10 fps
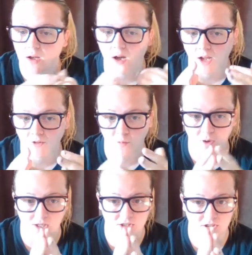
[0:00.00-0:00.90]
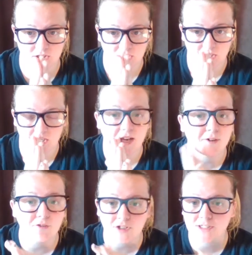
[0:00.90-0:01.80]
I have watched
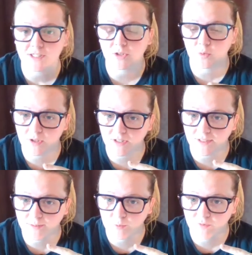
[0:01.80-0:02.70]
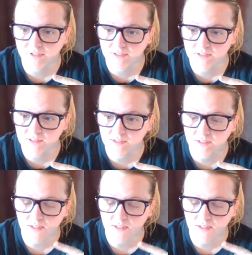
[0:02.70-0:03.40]
every single one of these movies,